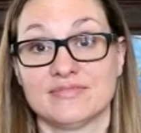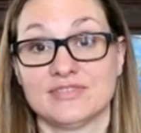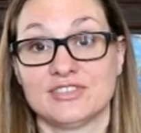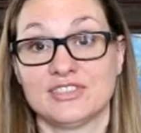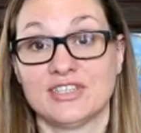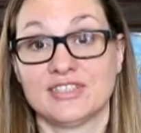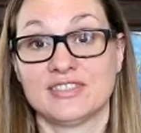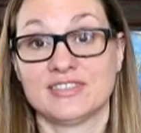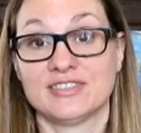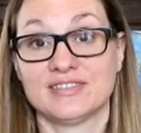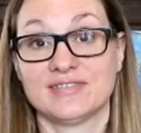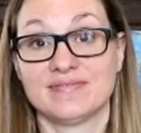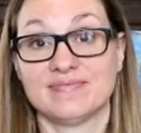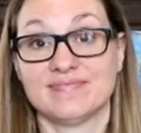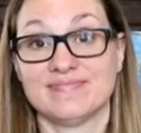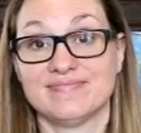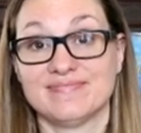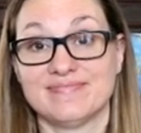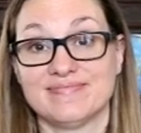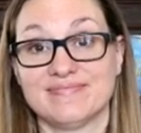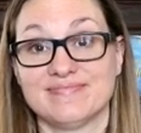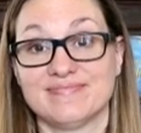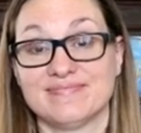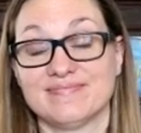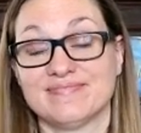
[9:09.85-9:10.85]
Just
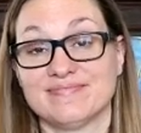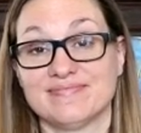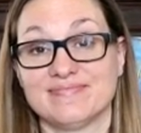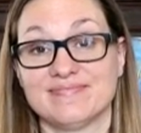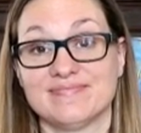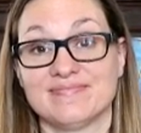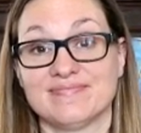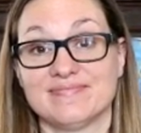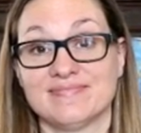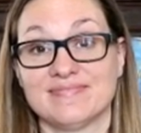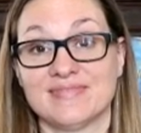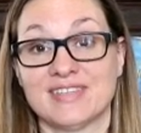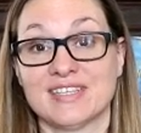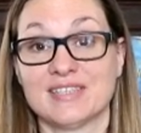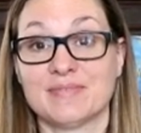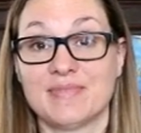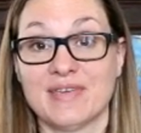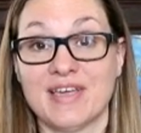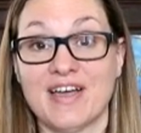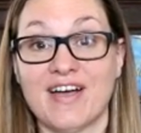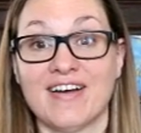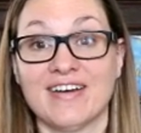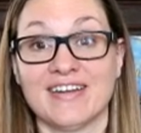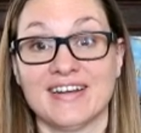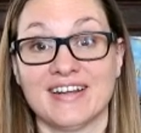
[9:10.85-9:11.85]
let's
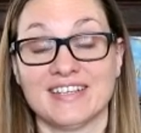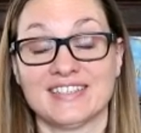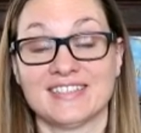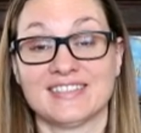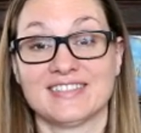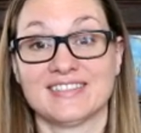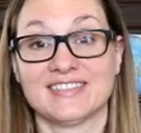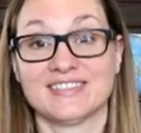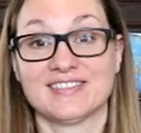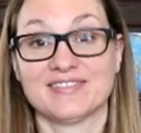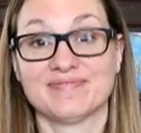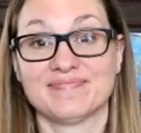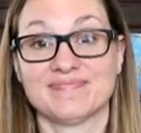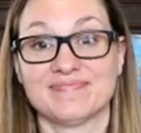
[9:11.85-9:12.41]
be honest.